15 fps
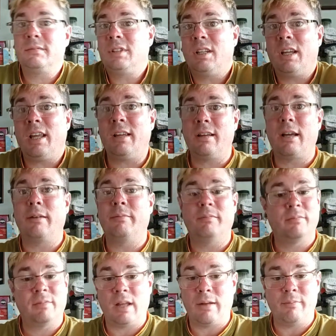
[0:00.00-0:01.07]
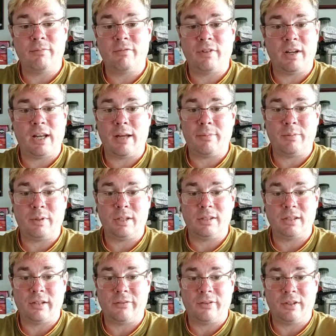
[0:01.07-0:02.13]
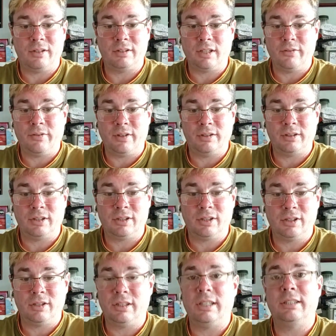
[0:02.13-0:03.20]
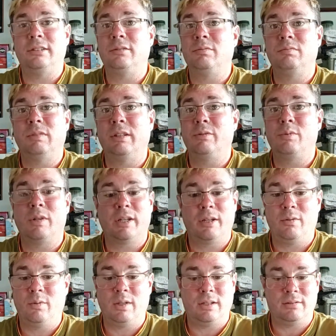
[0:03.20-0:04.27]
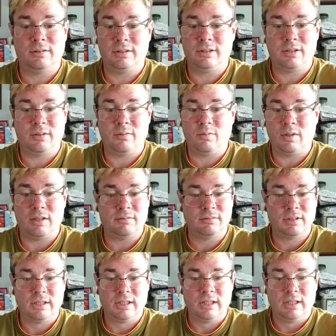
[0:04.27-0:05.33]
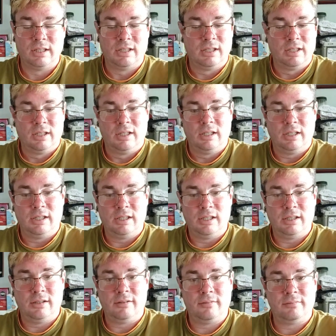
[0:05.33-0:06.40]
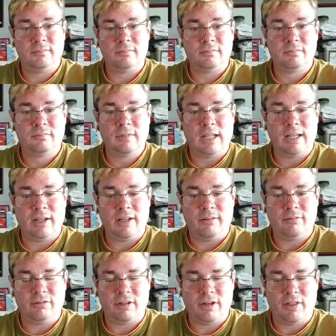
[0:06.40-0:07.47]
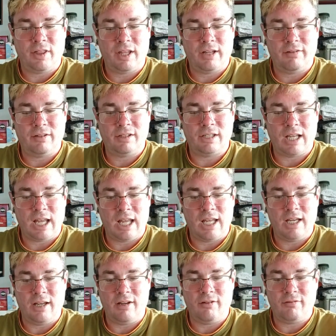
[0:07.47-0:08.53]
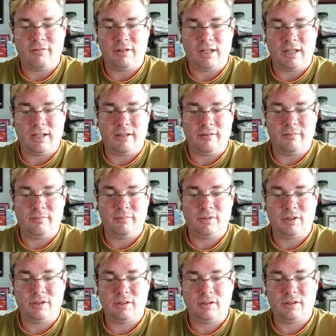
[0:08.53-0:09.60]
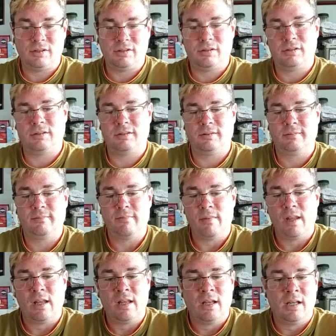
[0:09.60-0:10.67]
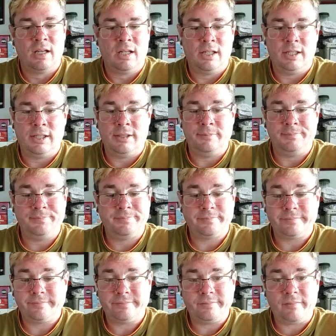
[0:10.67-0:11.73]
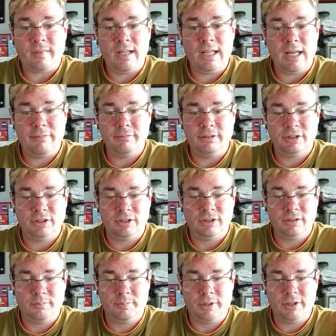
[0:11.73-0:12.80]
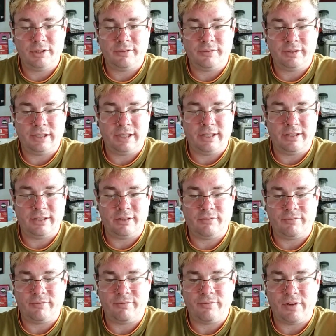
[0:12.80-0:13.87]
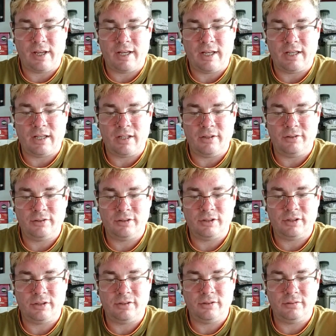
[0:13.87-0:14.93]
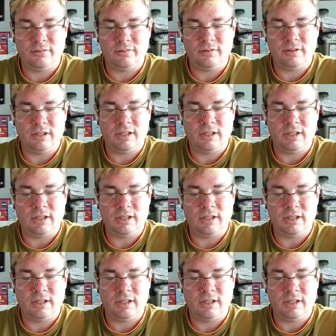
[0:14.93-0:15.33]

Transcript: yeah, I'm fairly happy with it so far. So far so good. It's working well. It's doing well. And I'm trying to think if there's any gripes. Camera's good because obviously this is fairly close to